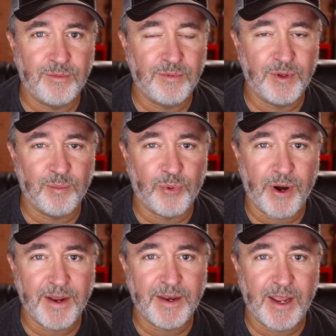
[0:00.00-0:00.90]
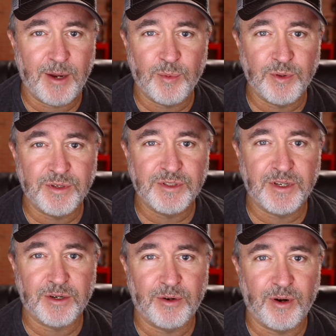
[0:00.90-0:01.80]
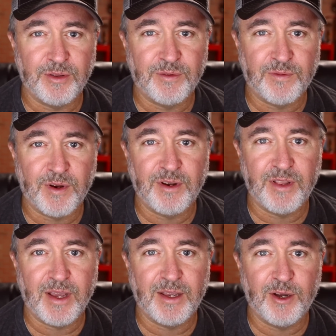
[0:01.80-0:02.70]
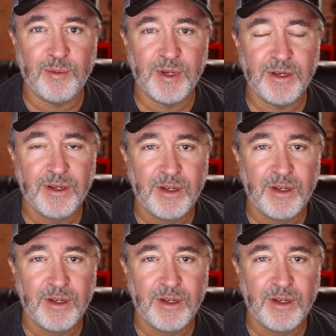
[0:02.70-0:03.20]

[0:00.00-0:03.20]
the brand name or the sticker on the front of that helmet.